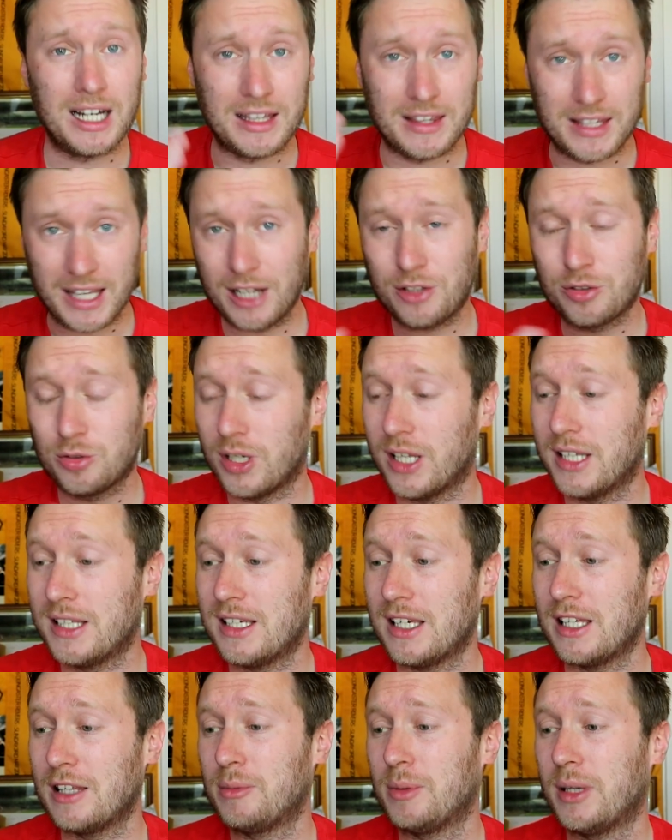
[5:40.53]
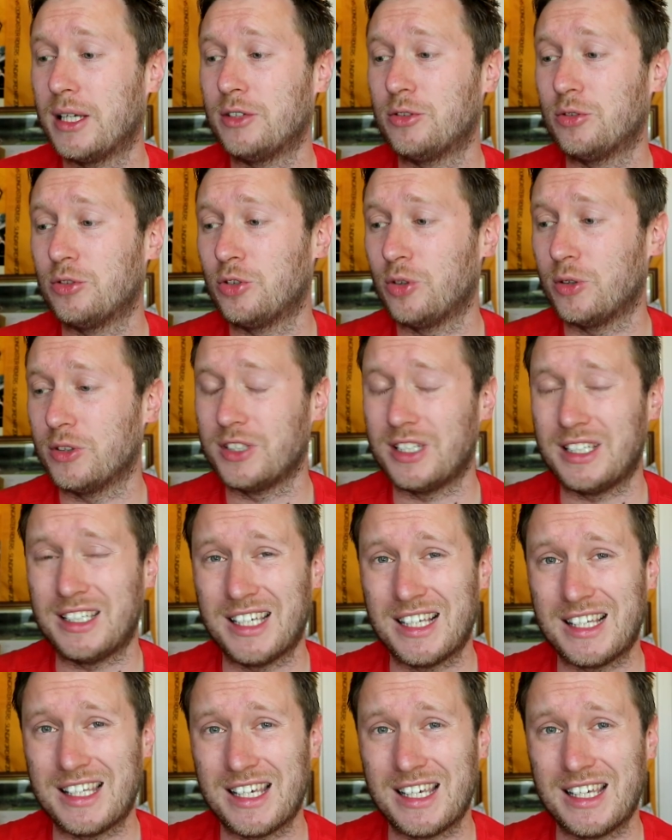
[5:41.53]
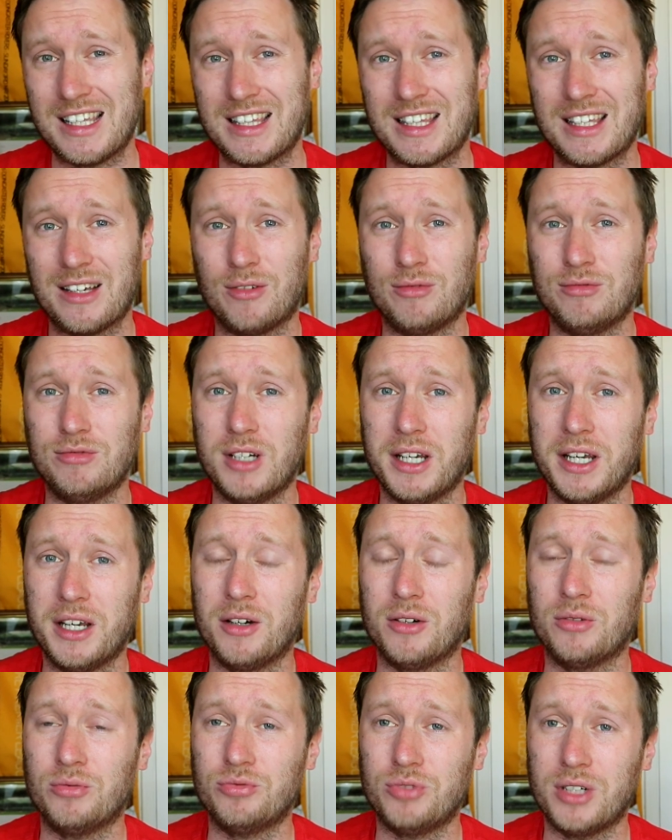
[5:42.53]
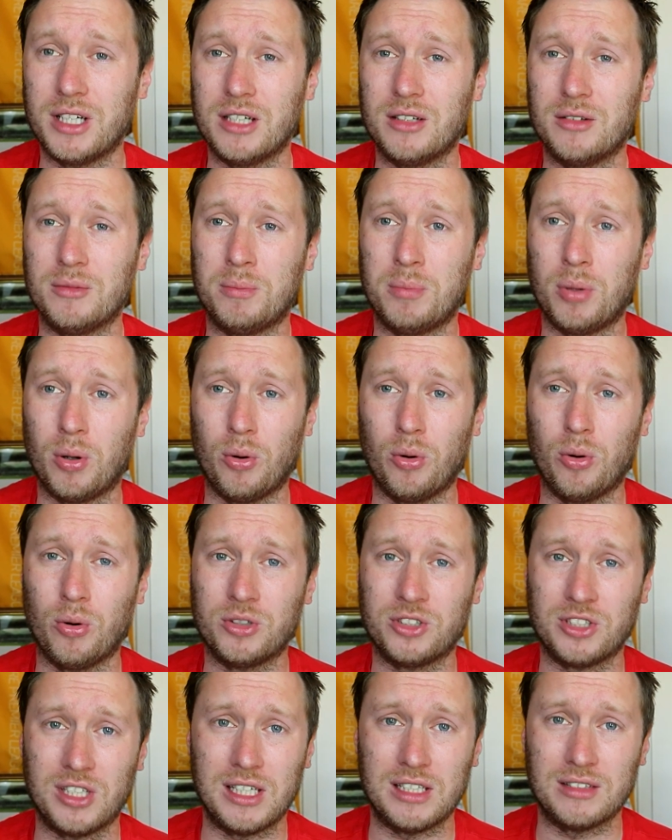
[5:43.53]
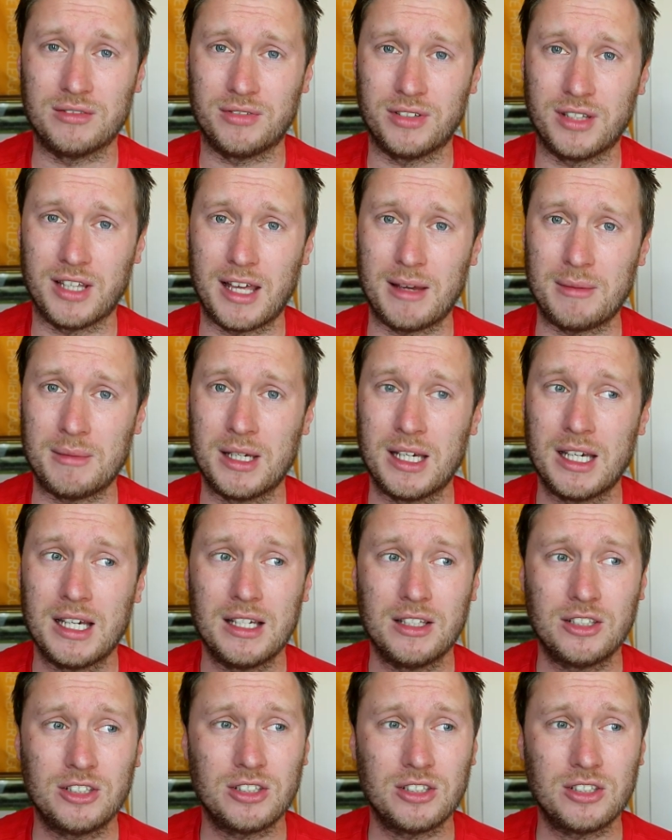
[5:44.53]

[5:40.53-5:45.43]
And in the actual 18th place was Swansea City, a real, real poor season for them.